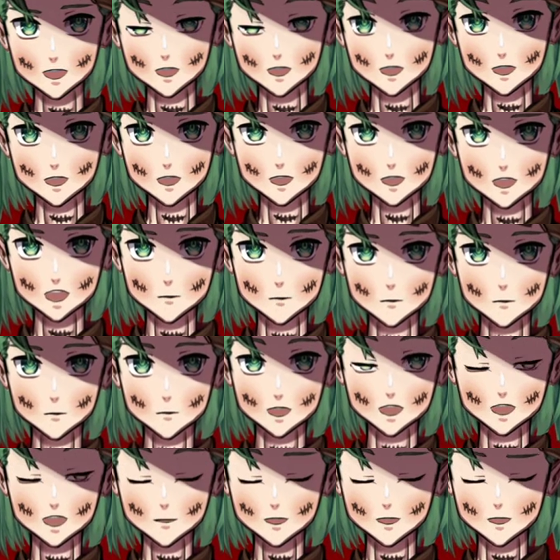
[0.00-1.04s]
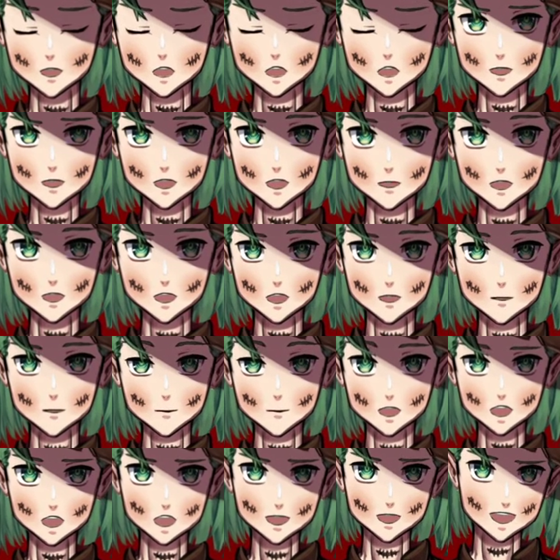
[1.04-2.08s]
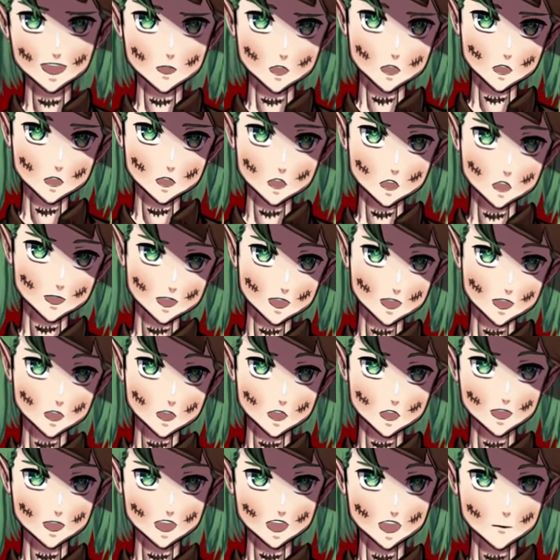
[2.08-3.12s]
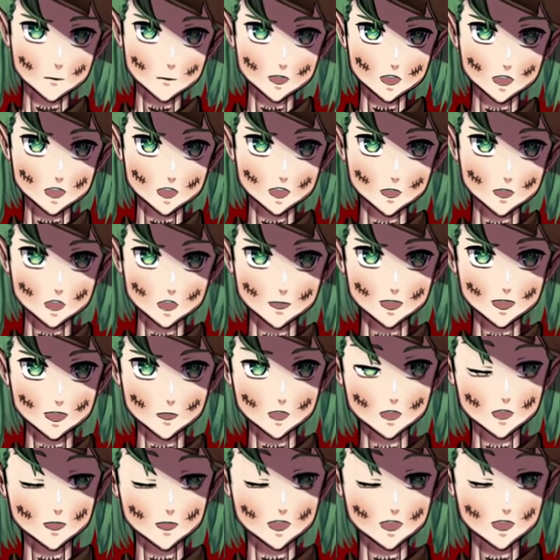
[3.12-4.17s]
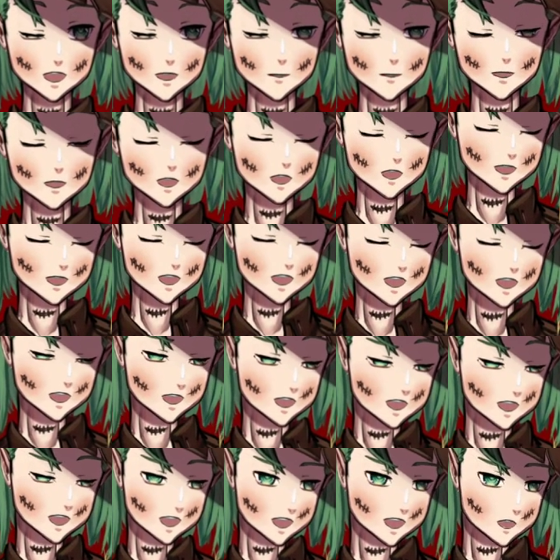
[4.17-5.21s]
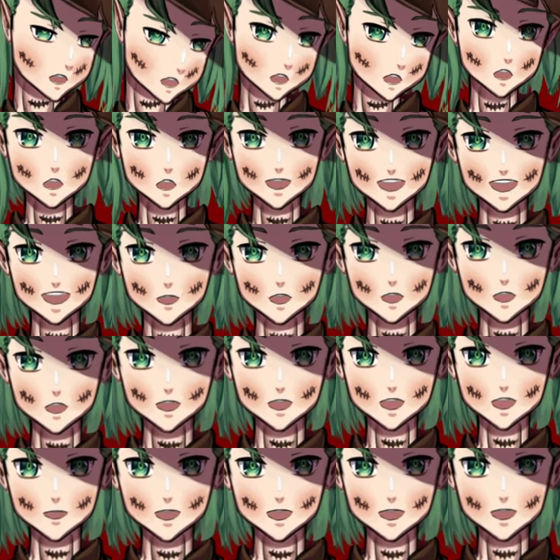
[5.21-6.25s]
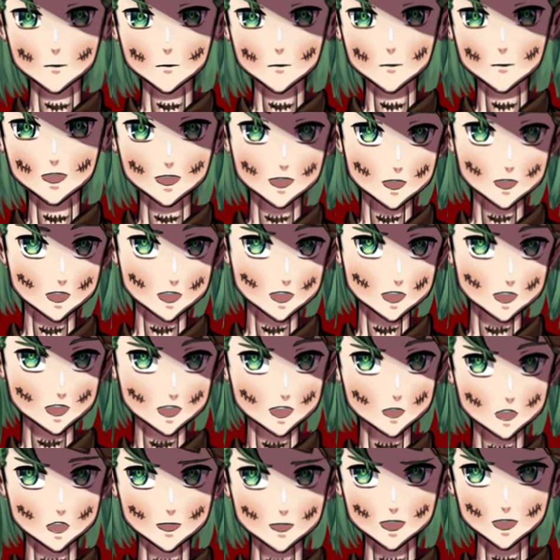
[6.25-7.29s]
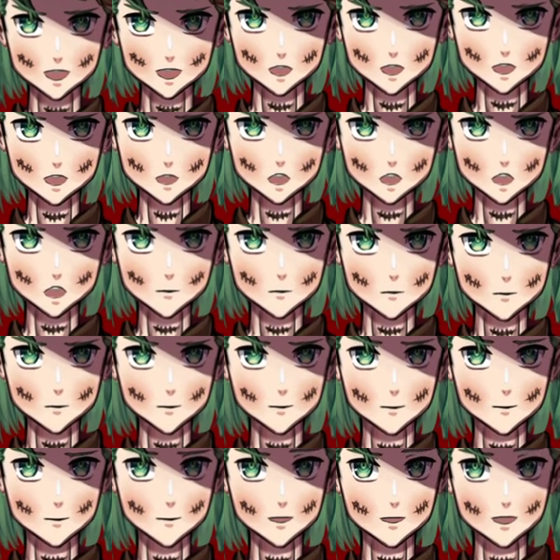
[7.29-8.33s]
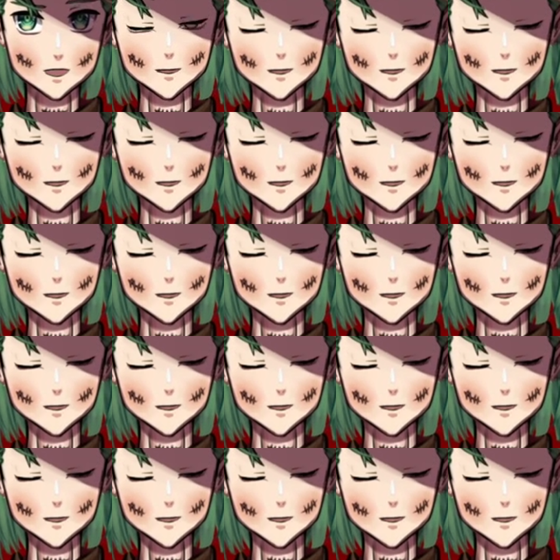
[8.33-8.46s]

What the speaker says: you know, this capture right here of myself and make it darker, does that automatically make my game look better then, in your opinion? Like,